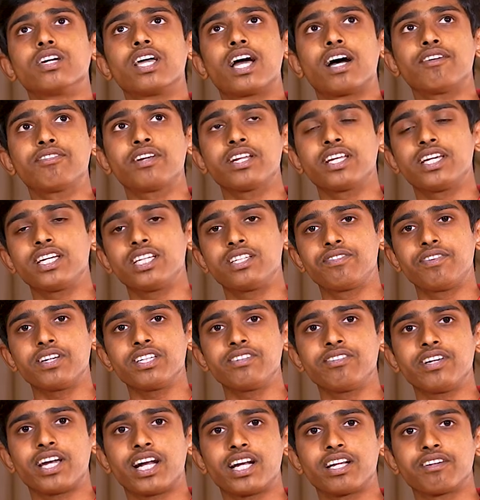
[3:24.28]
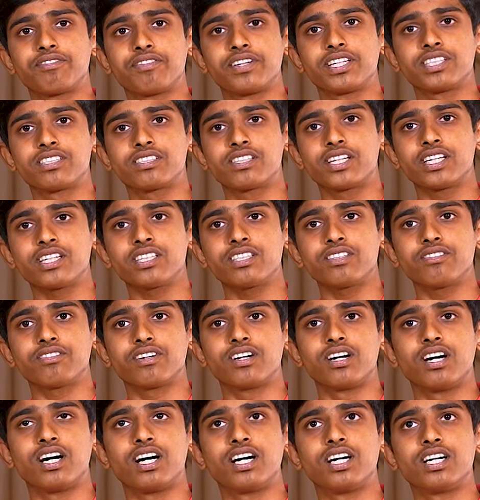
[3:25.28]
each phase, we had a phase test
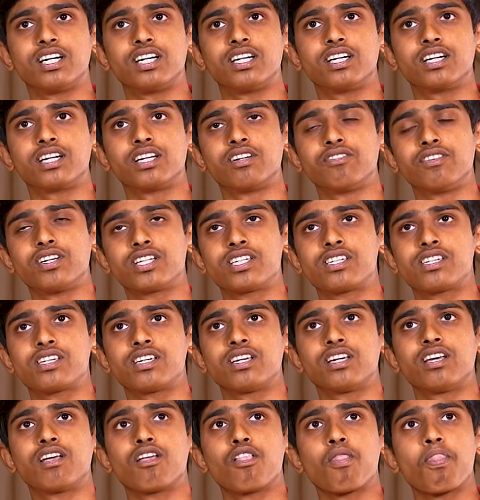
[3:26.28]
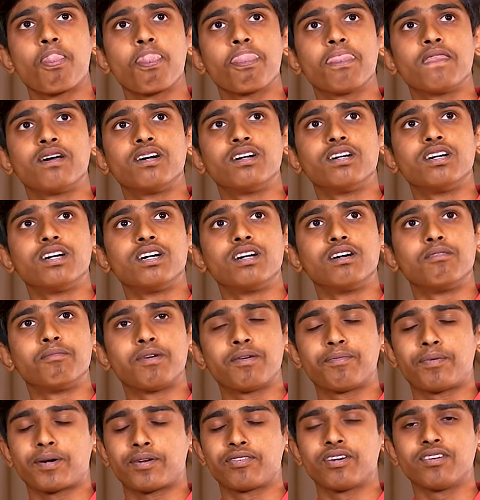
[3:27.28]
in which my
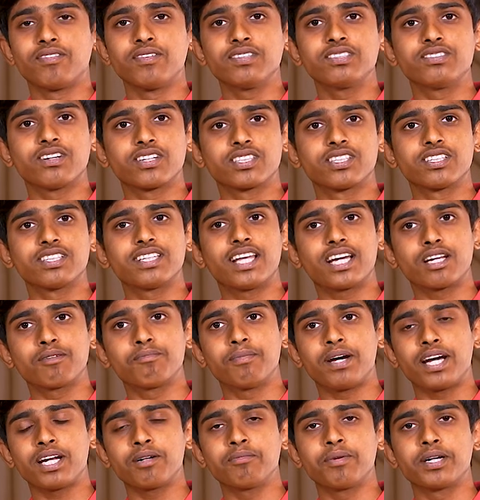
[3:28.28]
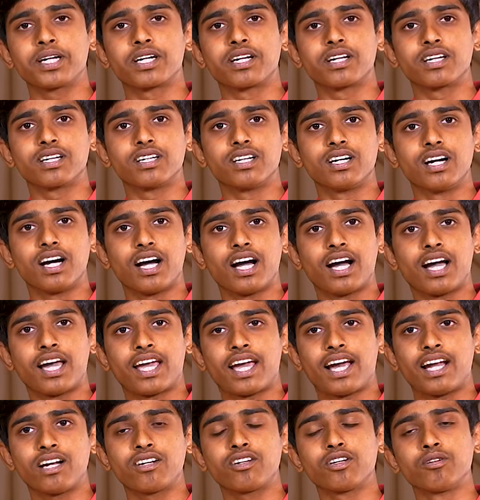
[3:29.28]
performance wasn't that bad, but I had to
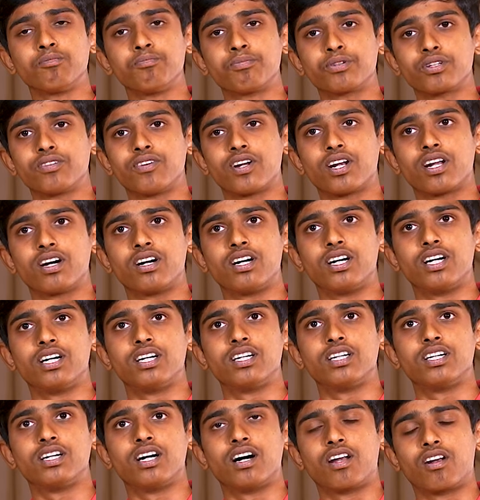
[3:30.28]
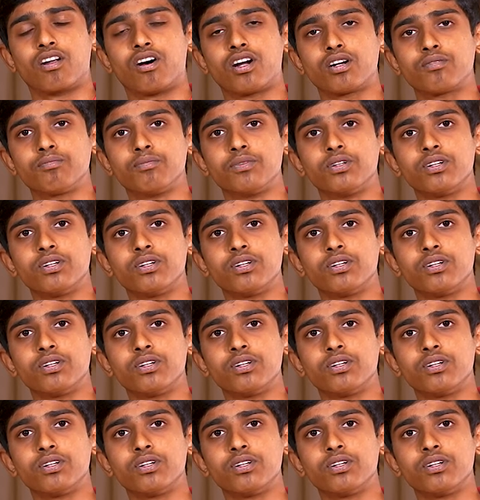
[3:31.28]
improve a lot more.